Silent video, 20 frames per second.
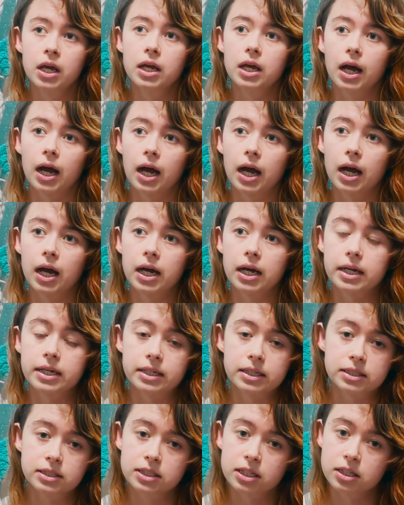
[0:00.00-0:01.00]

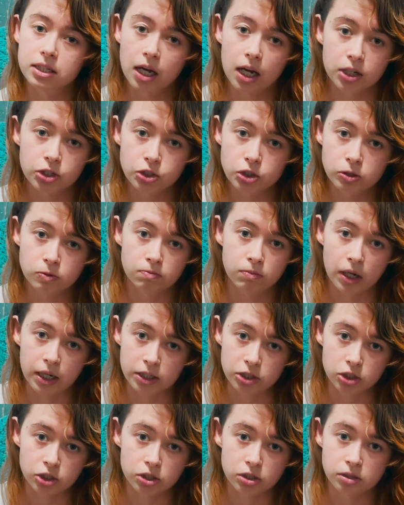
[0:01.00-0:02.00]
I did not do
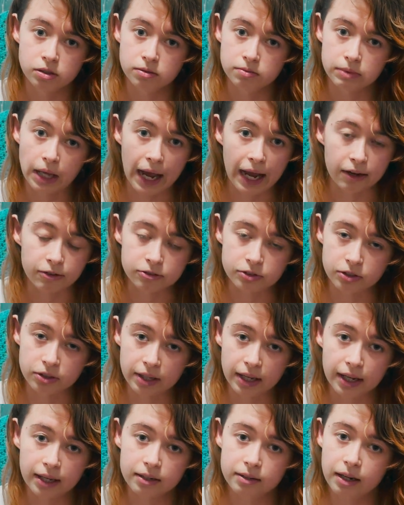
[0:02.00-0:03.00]
much after
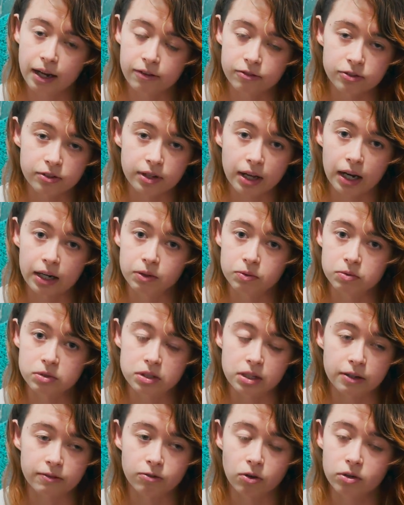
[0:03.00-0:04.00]
that. After that, it was
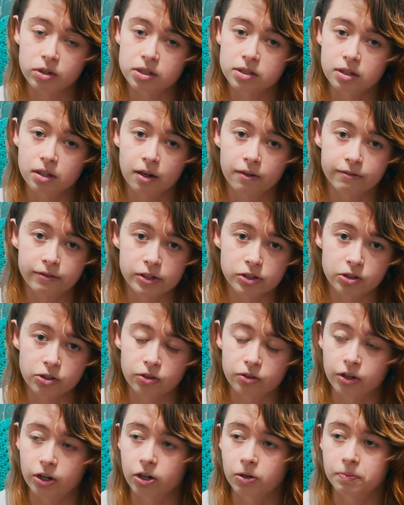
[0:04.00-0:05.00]
like focusing on
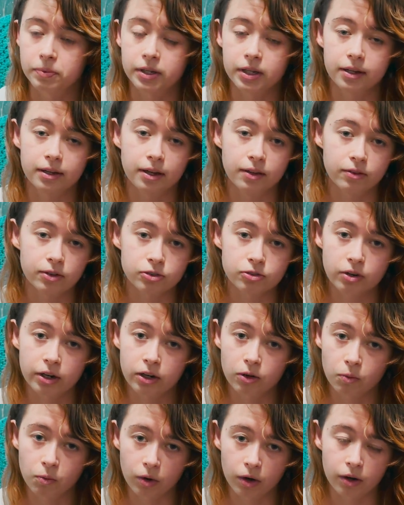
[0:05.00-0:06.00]
physiotherapy and then trying
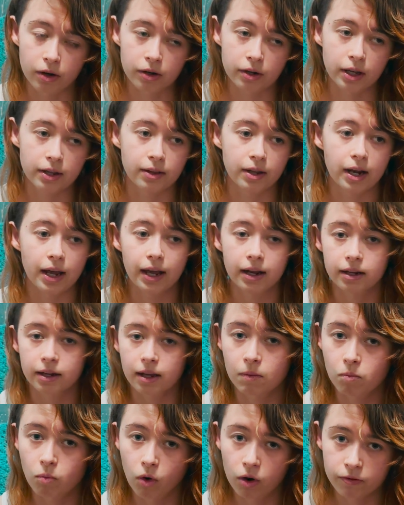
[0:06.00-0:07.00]
to work. And then I had to
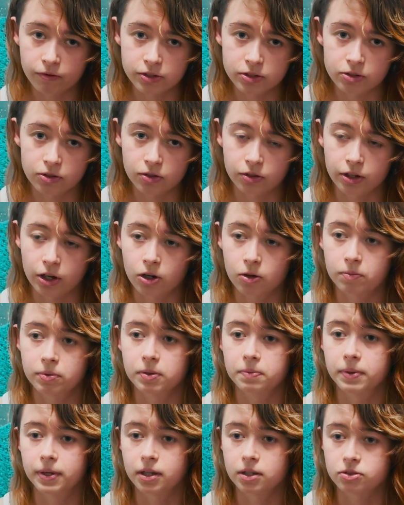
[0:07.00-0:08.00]
more physiotherapy
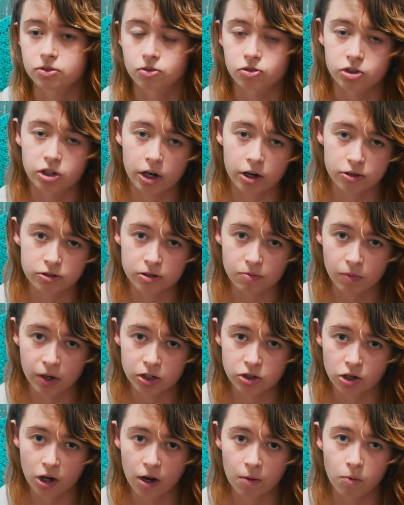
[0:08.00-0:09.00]
because the chairs on my
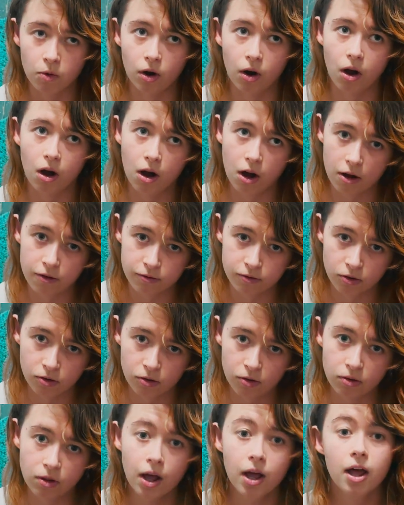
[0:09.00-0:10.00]
job were
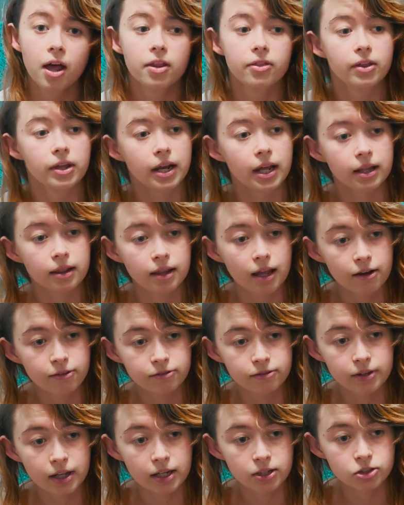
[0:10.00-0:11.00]
awful. Then I left
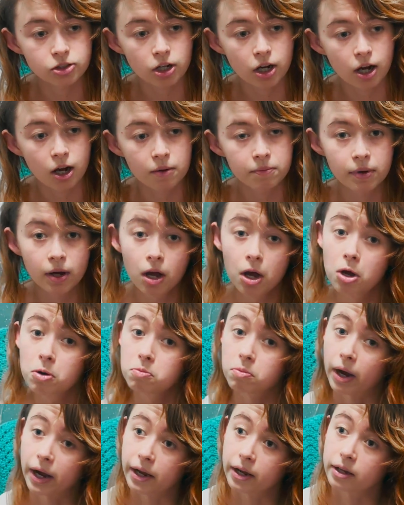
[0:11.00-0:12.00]
that job.
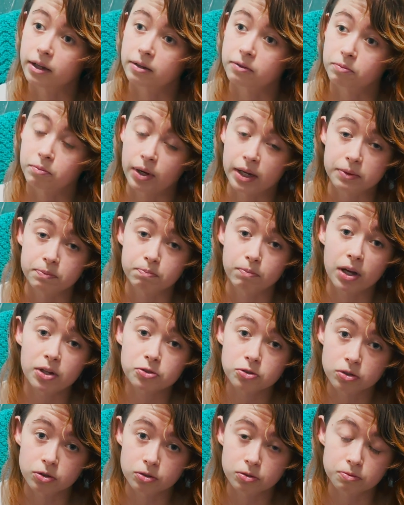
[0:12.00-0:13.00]
My
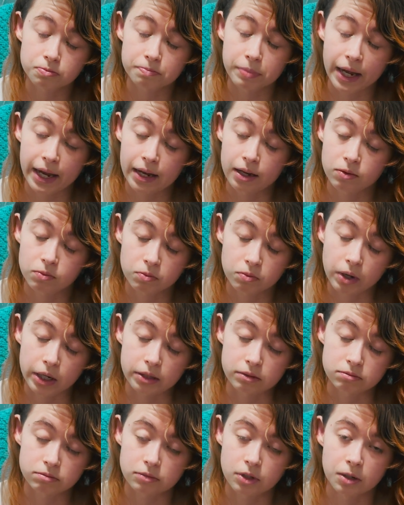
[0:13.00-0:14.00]
muscle pain
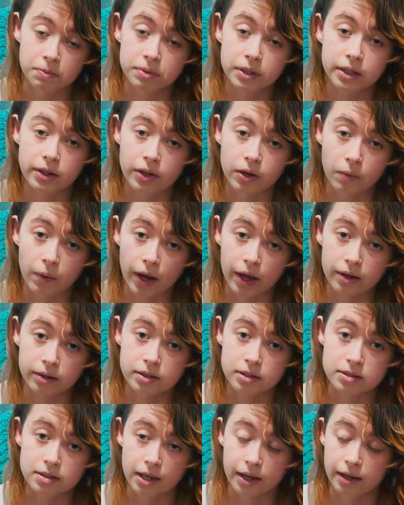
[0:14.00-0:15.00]
went completely away
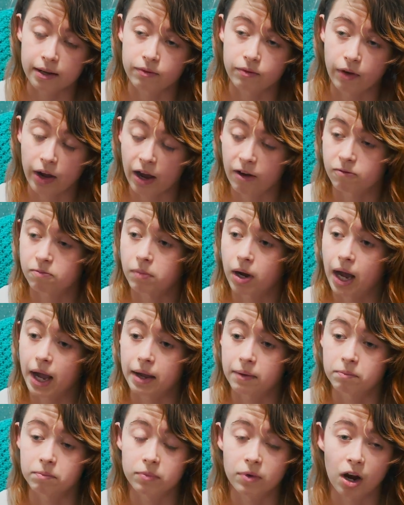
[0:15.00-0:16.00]
because I had
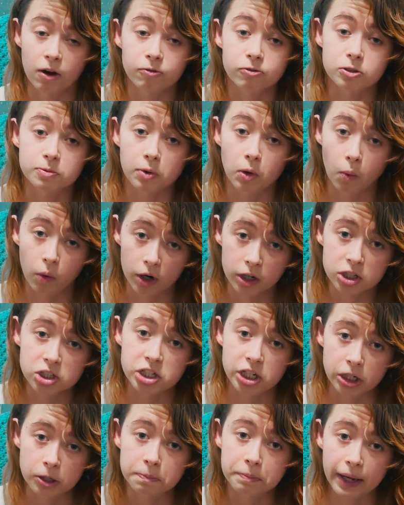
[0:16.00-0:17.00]
my comfortable work
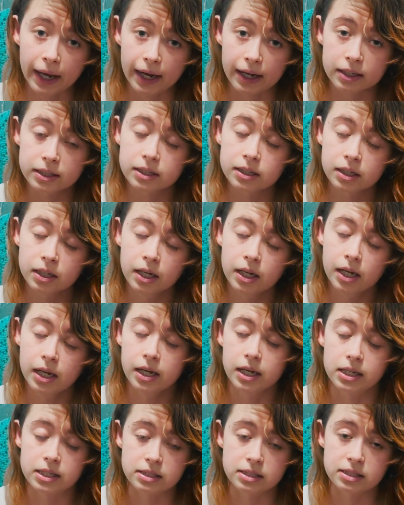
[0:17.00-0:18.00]
chair back
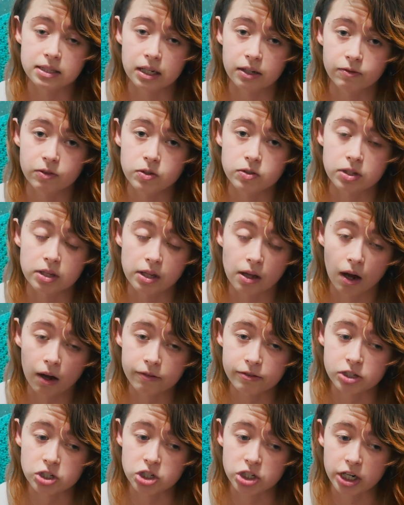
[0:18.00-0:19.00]
instead of using the
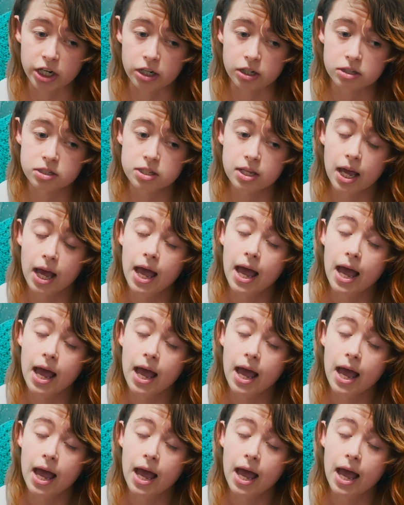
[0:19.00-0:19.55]
office chairs.